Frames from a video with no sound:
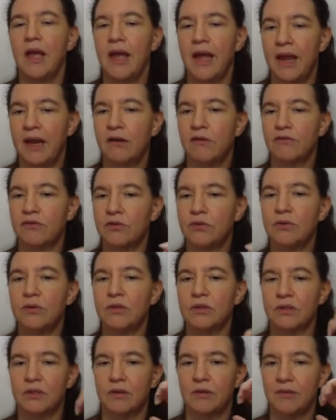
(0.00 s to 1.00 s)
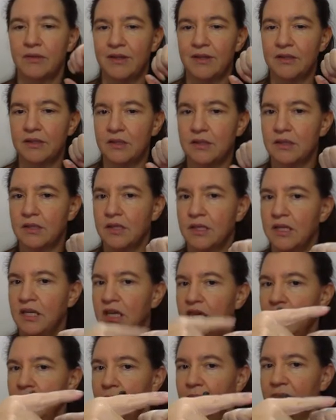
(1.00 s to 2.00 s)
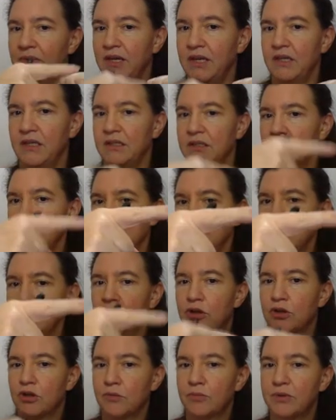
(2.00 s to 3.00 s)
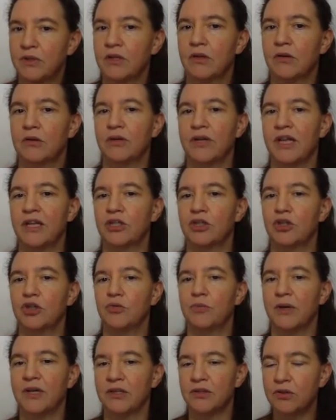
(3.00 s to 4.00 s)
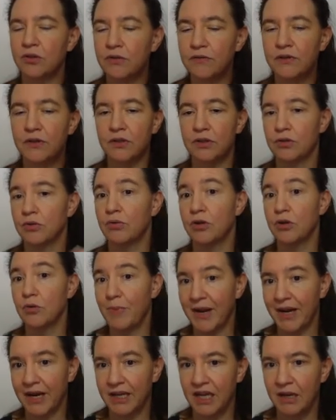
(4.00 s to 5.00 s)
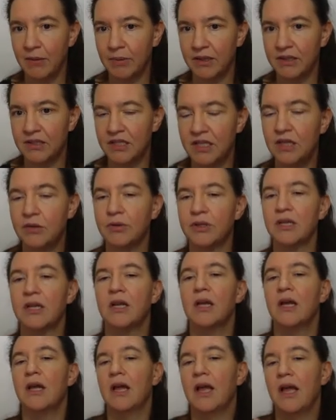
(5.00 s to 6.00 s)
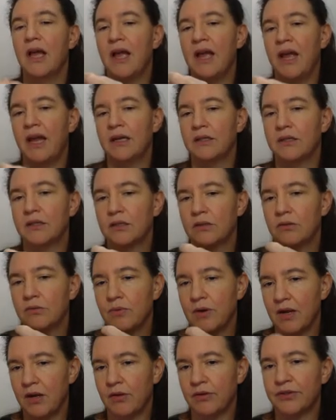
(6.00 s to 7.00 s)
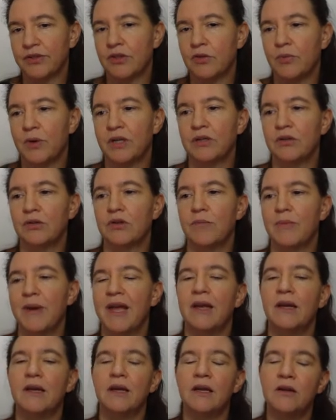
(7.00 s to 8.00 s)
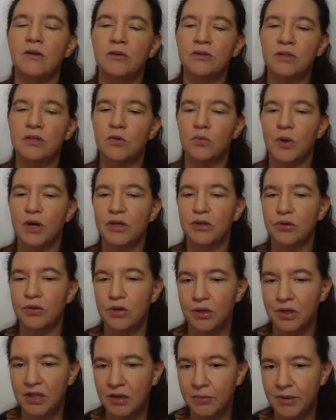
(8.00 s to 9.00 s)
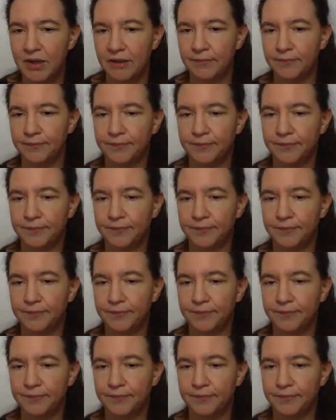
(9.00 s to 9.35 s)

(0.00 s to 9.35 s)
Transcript: And of course, this is the key that is decrypting the connection to my server, so you better keep that secret. And, well, also the one to your bank and also the one to your email.